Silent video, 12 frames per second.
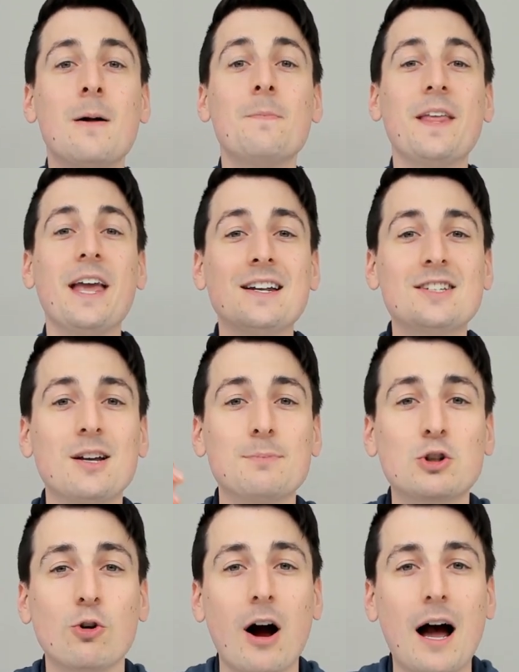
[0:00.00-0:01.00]
And
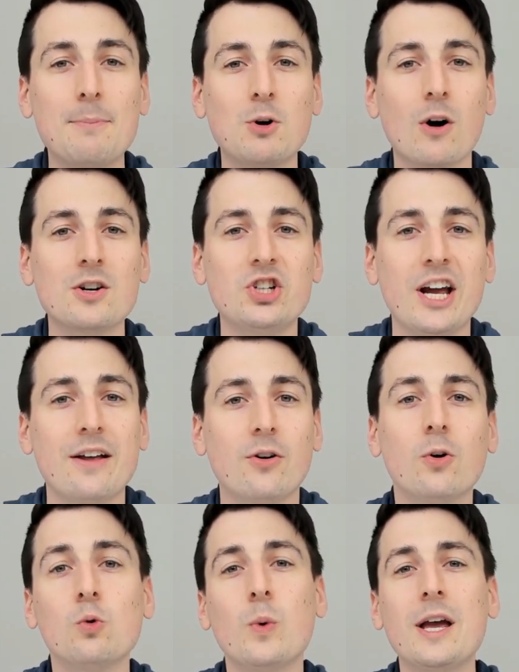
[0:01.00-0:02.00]
subscribe to our
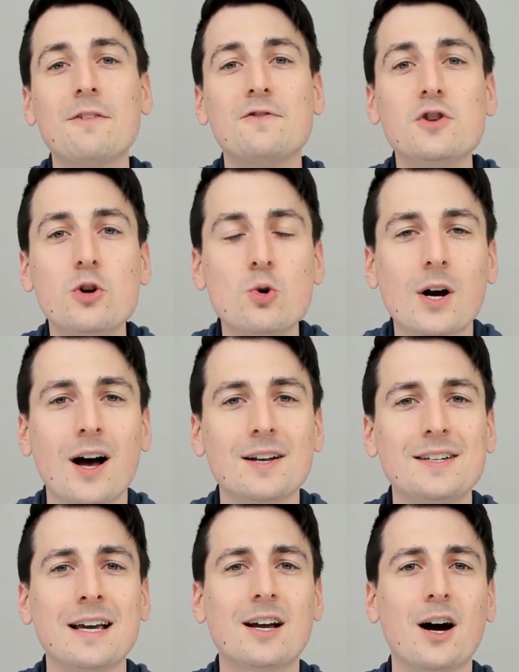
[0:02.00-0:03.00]
channel. We have new
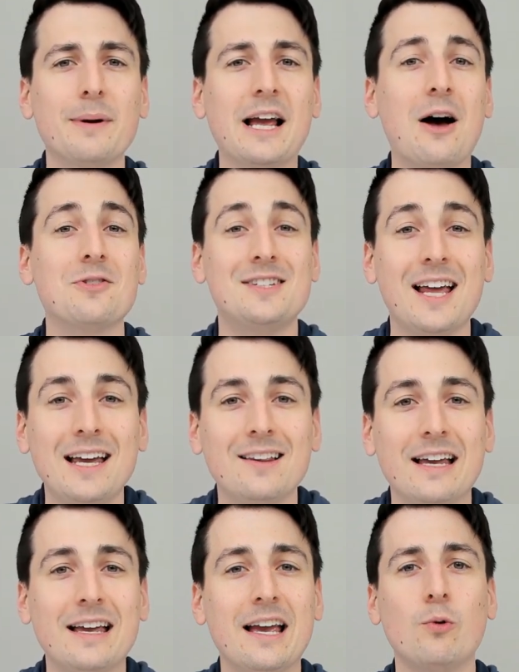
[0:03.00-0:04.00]
content coming out
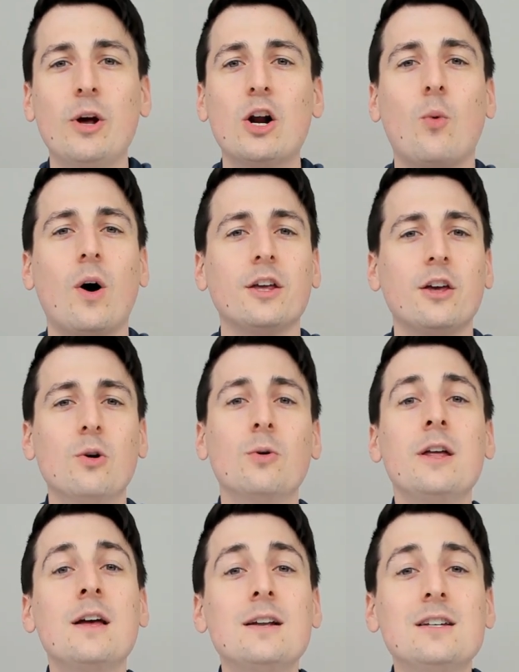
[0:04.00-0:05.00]
daily and we don't want you
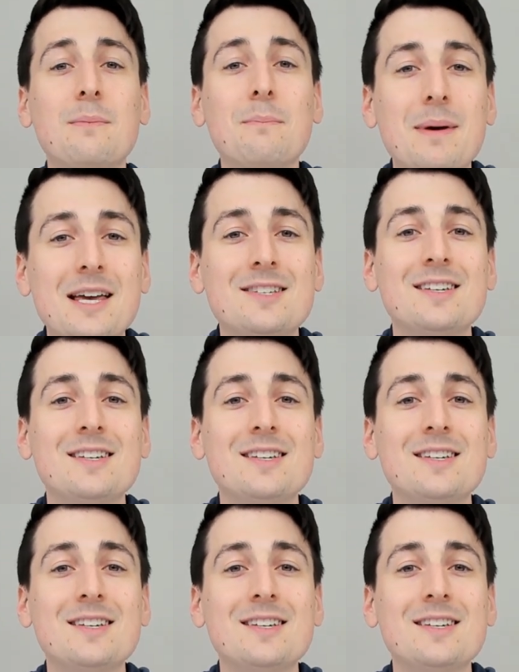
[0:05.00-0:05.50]
to miss